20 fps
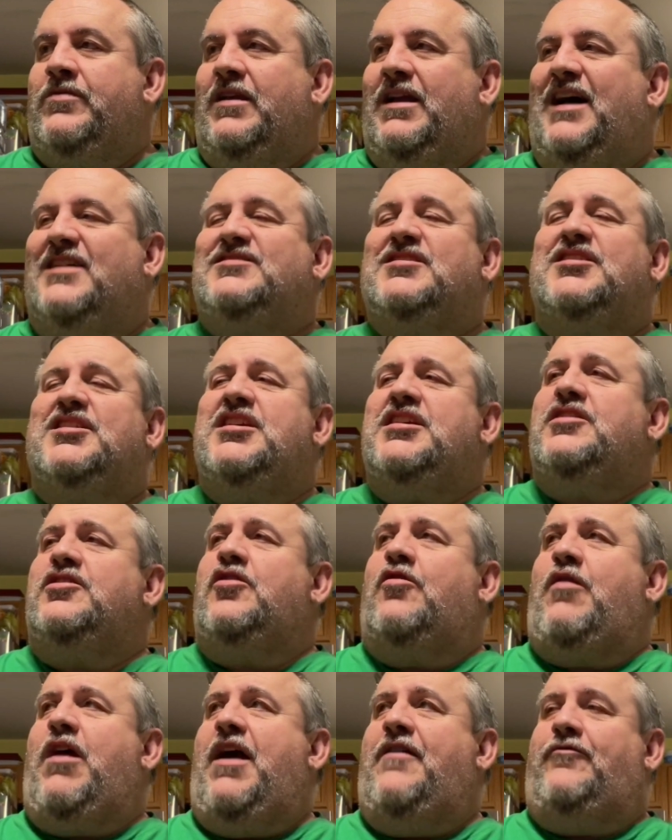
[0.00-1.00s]
That's like eating
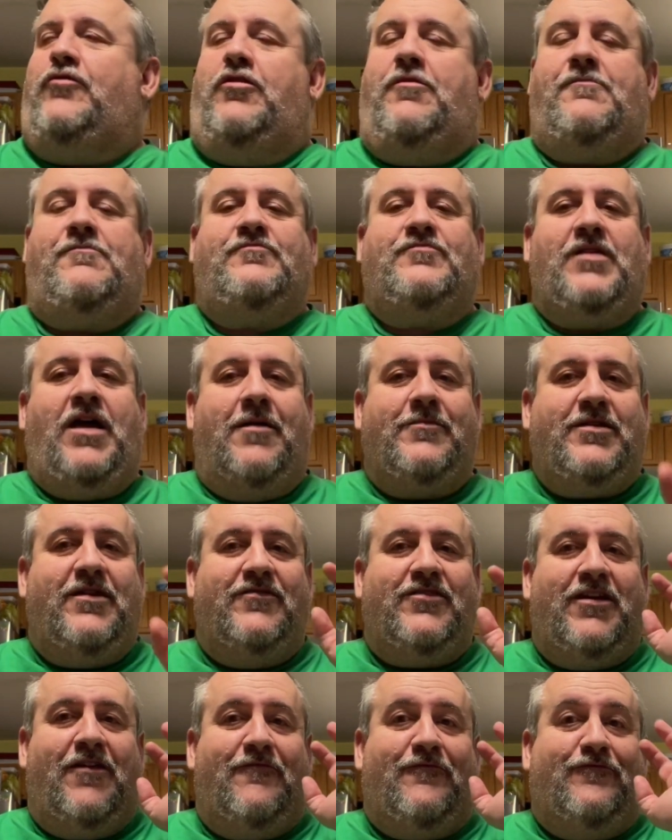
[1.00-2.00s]
gravel. I'm
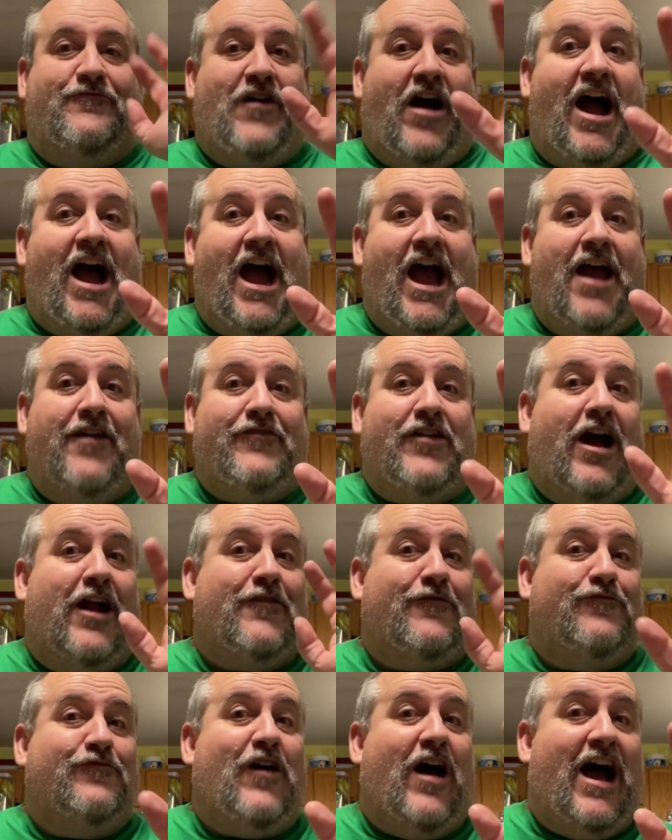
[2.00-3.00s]
giving it 5 out
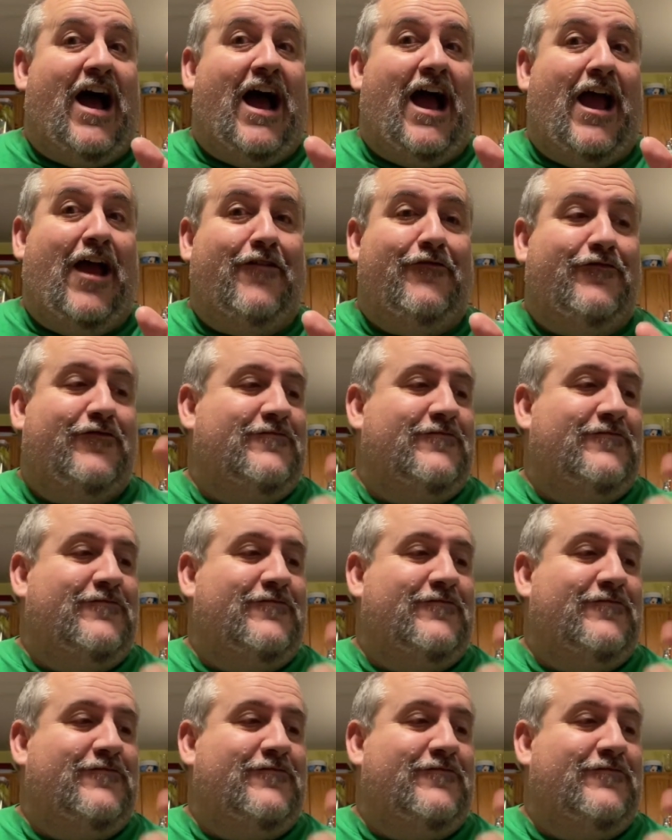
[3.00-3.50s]
of 5.